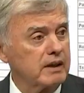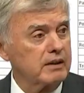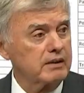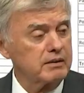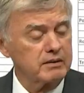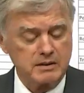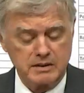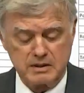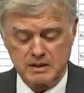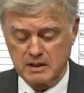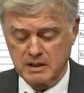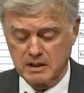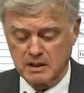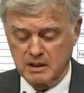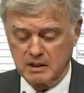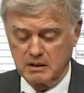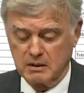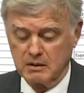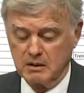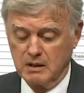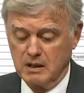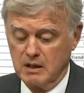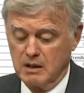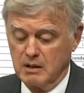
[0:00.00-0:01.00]
as
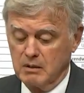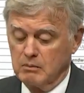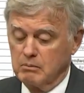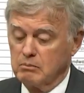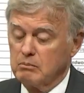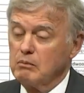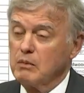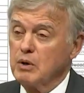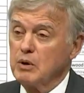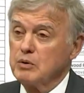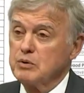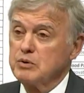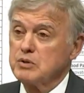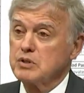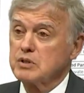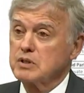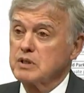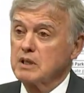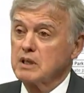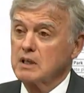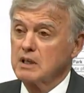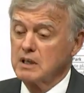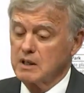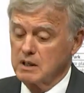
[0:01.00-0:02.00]
the
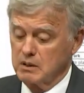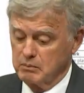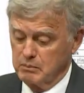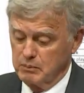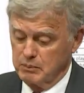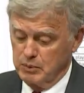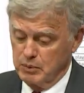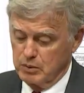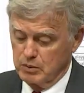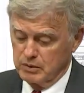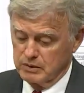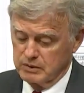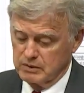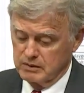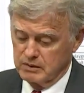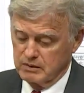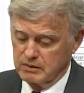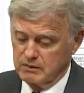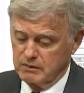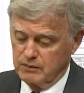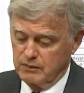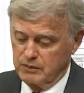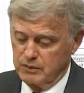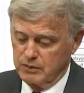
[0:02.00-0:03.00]
most
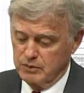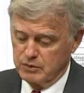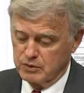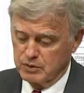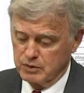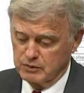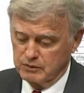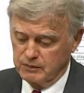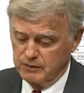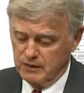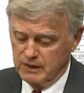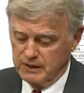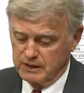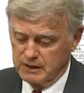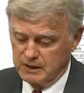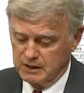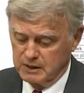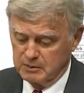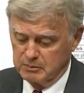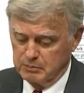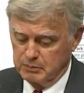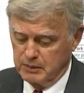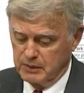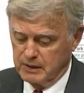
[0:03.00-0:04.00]
important future
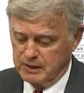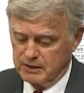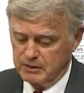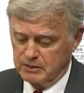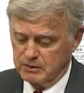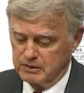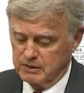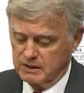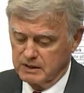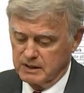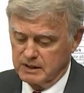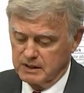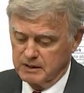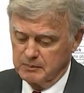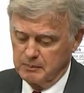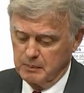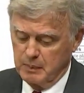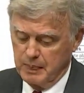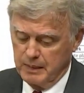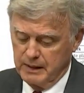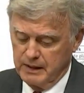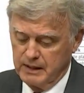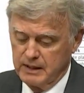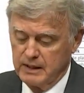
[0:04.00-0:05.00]
funding priority.
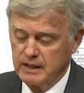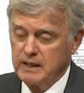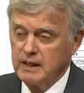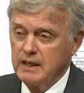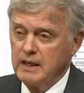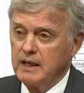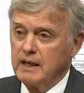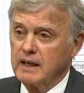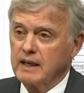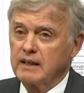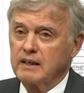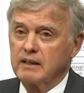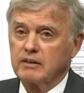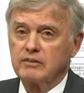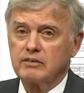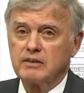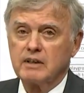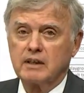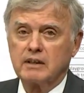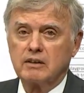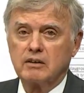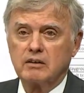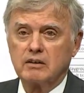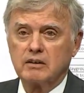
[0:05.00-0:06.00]
And it's
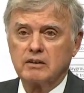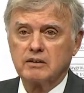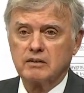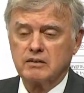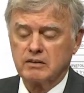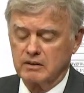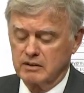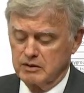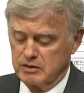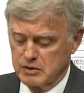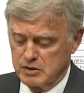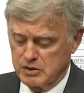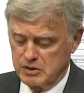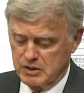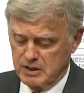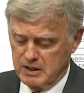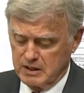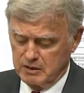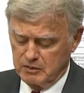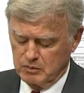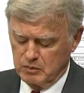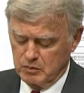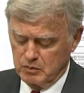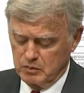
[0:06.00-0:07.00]
not hard to
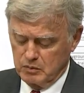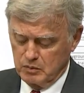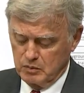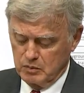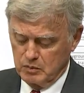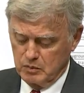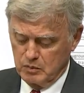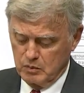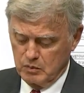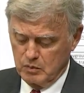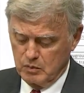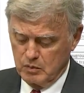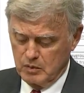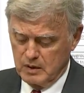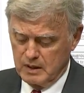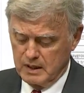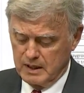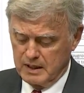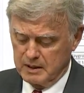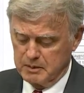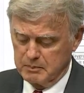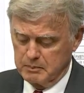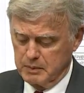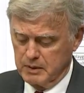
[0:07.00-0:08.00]
understand
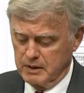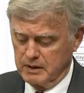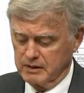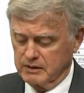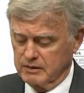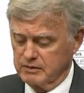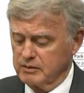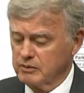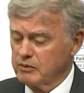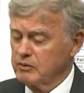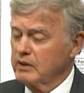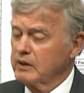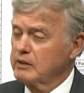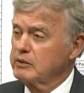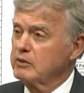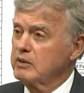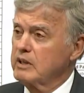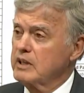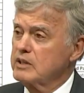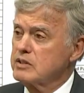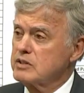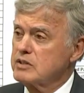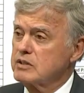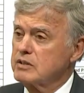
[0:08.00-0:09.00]
why. Parks and
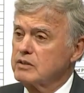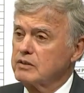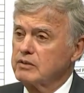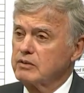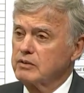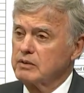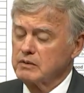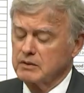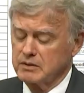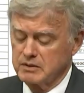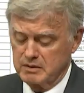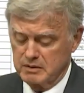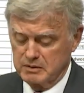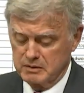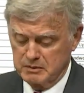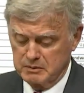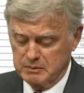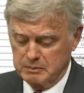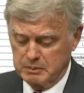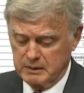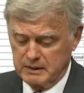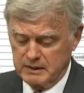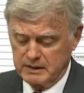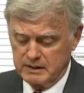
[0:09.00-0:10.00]
Recreation
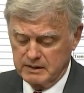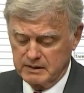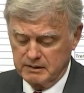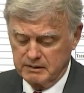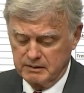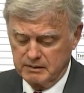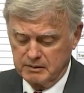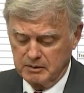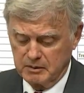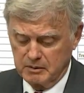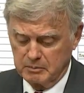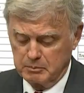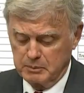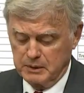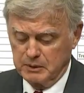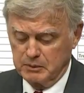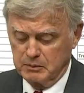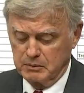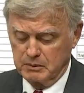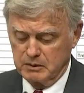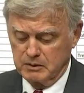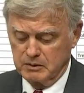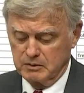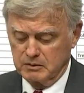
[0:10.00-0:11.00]
Services plays a
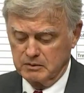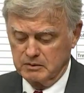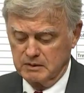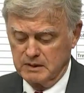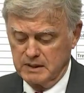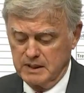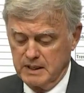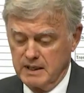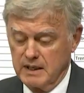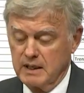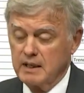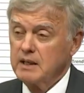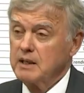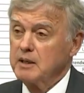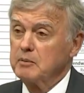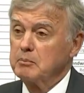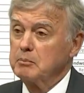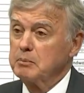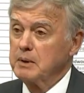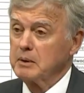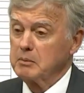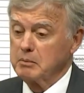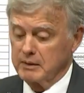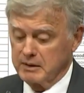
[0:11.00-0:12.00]
big role
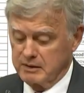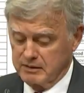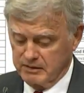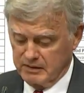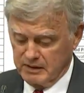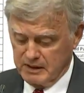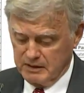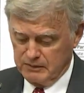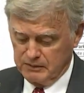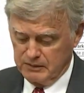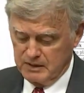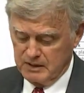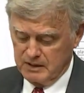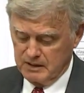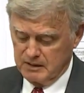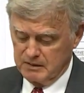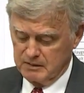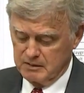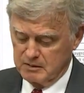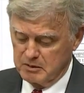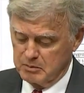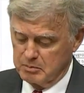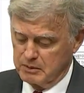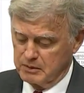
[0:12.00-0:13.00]
in public
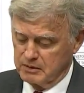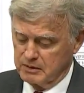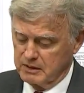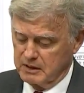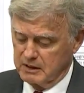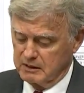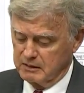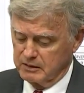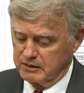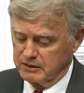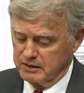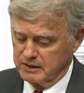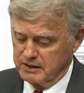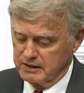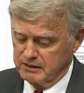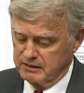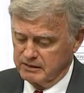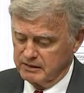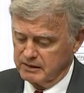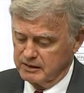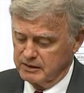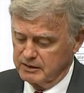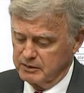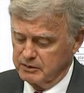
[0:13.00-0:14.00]
safety, community learning
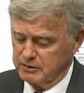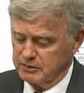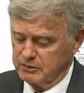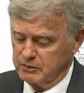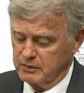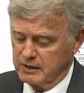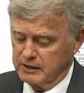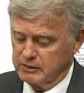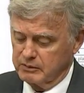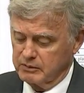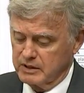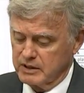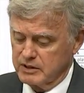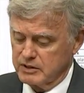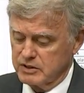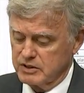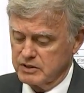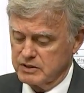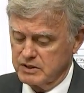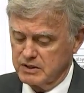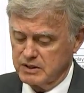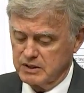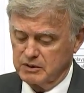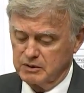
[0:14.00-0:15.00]
centers,
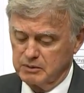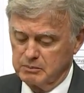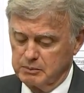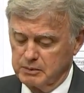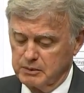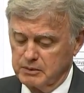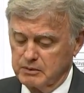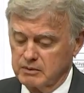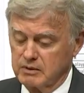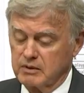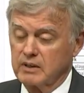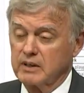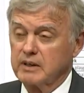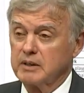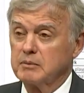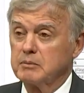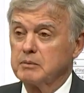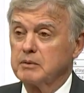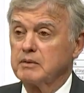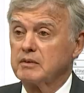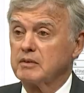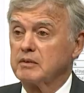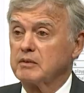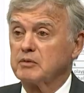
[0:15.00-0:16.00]
recreation center
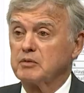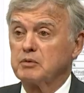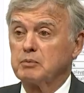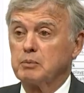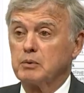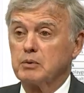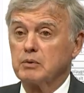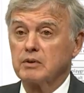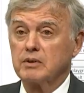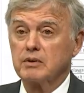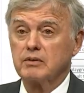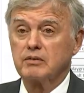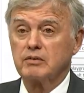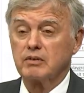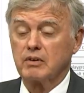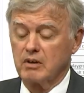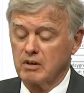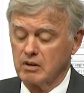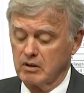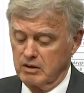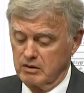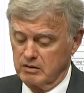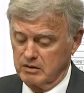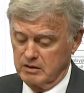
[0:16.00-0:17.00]
programs, and sports,
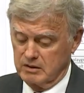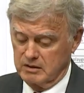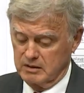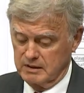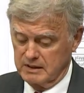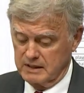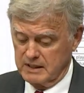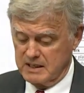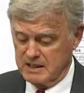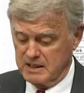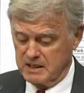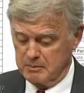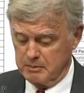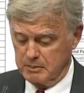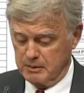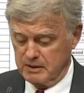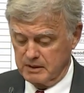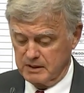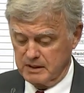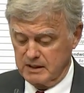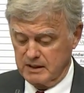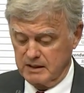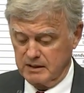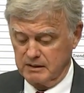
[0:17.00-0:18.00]
all keep
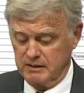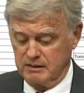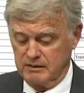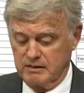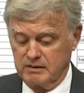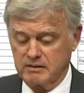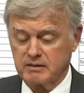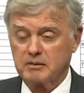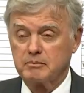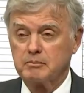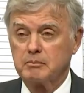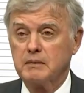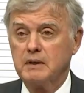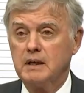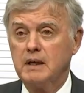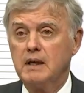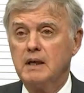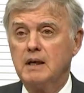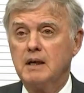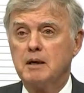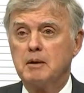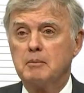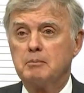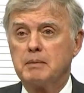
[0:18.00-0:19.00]
our kids and
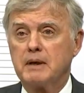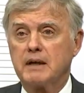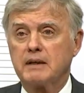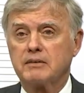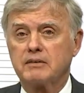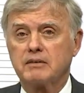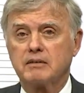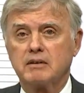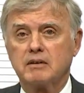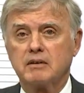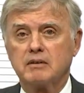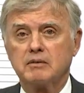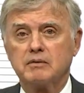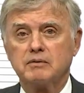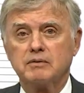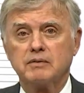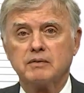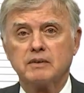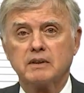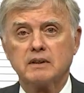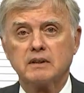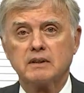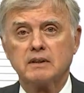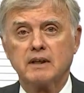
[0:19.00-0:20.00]

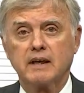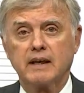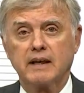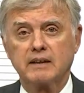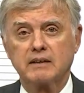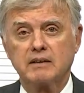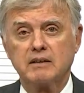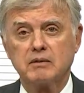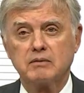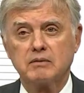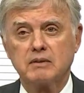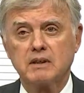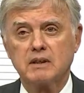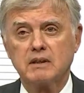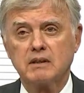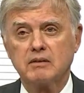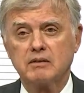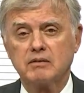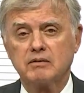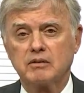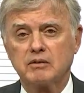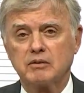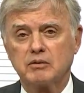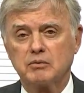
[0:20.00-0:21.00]
positive uh,
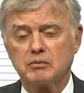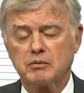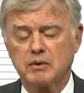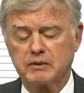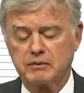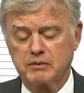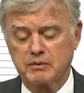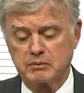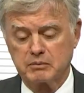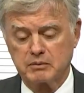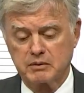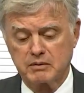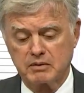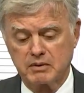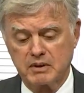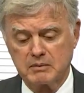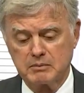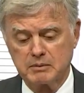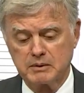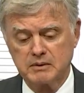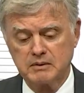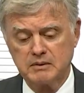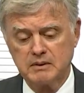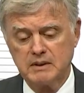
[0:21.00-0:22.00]
activities and away from
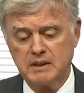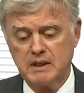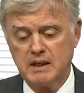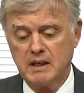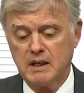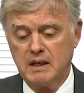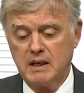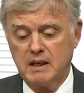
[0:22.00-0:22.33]
trouble.